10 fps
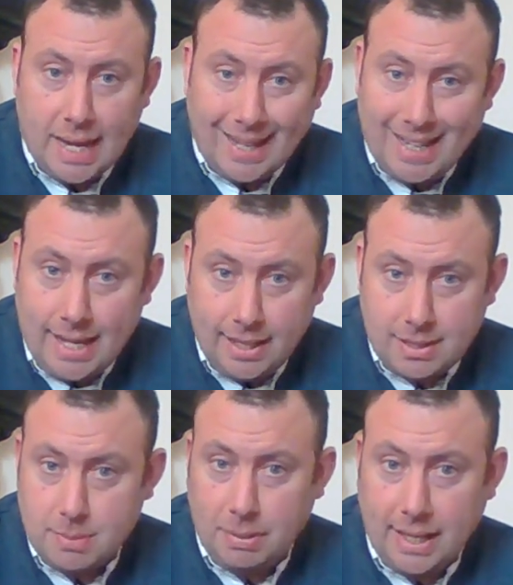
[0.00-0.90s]
And he
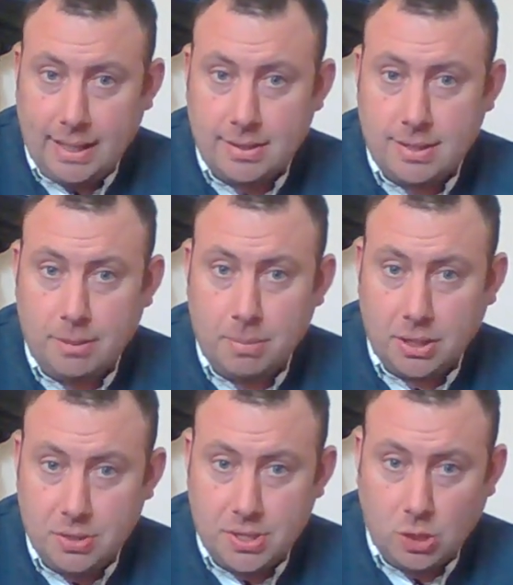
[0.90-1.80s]
explained that
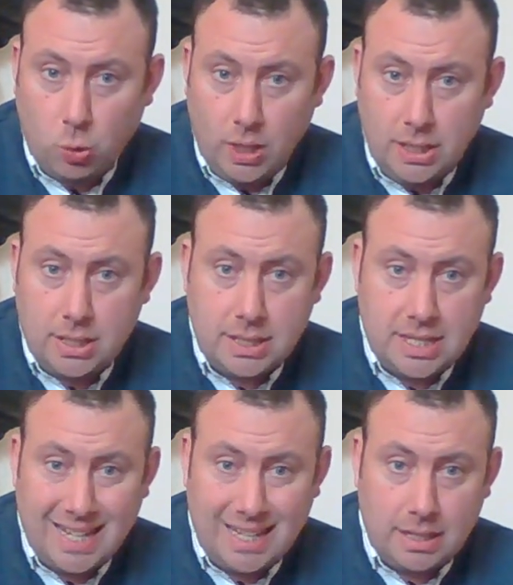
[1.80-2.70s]
because the queen had
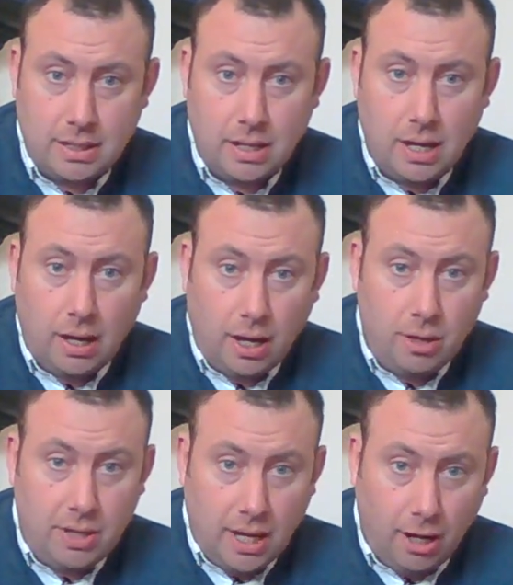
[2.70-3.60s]
eaten
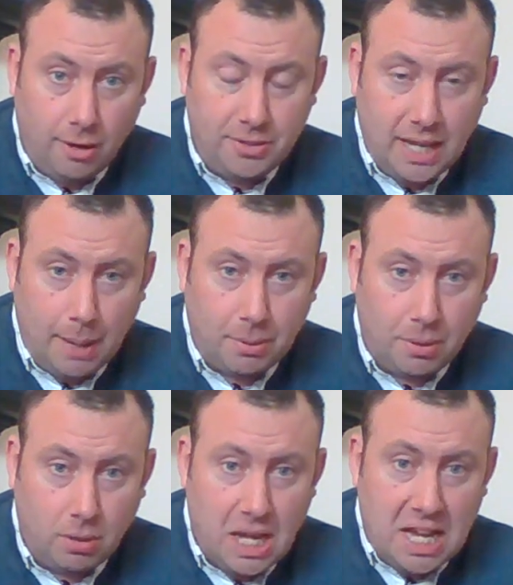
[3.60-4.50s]
only half the
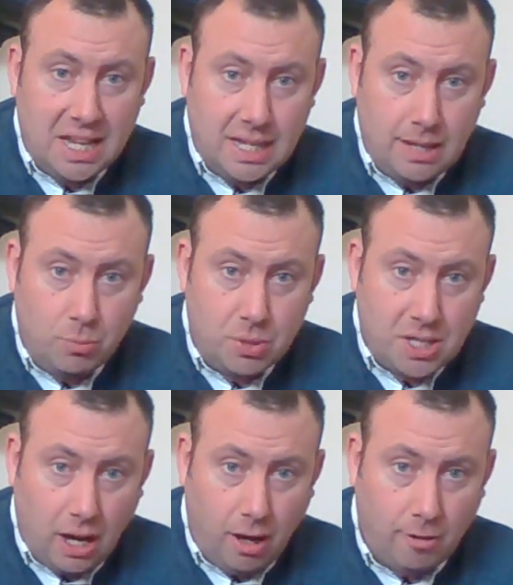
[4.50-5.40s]
apple, Neem was
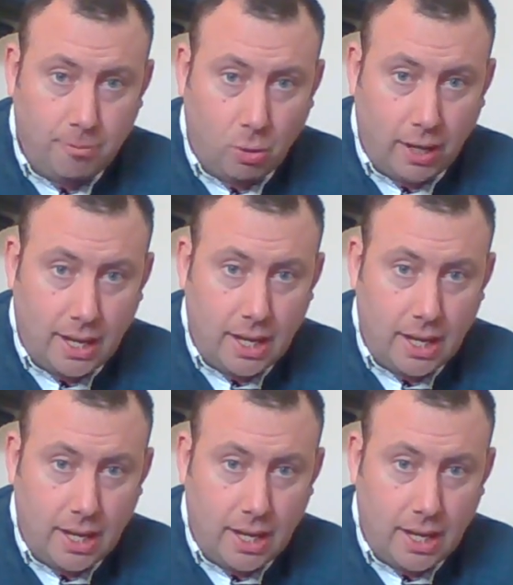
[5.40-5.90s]
a half boy,